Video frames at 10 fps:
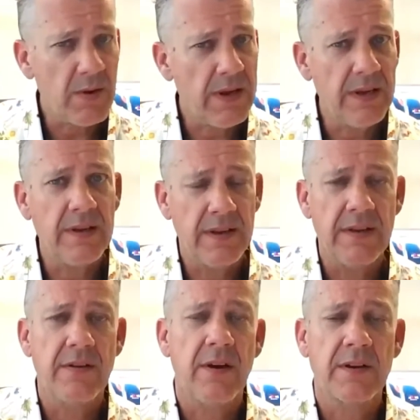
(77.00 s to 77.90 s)
in it, he
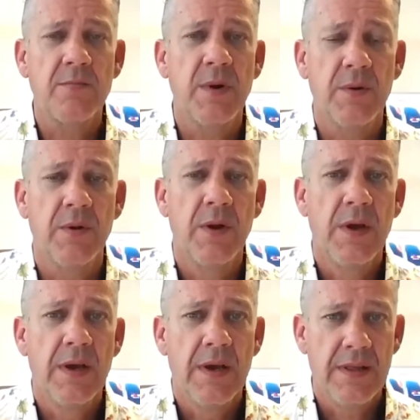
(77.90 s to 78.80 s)
talked about
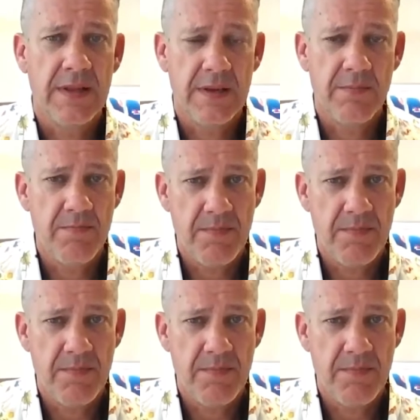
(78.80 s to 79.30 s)
the